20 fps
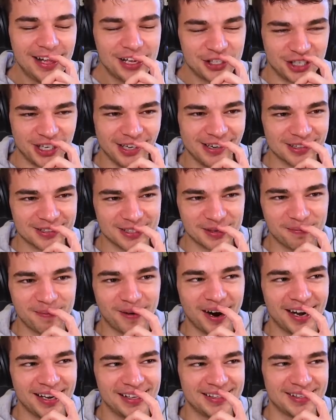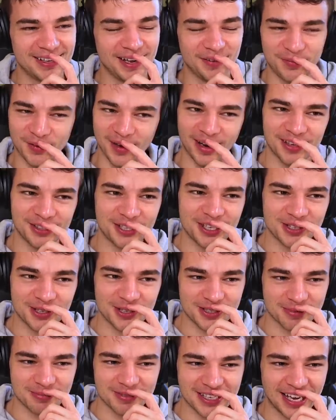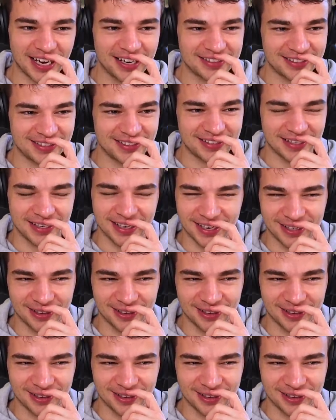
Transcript: She looks surprised, so I feel like she's got some skeletons in her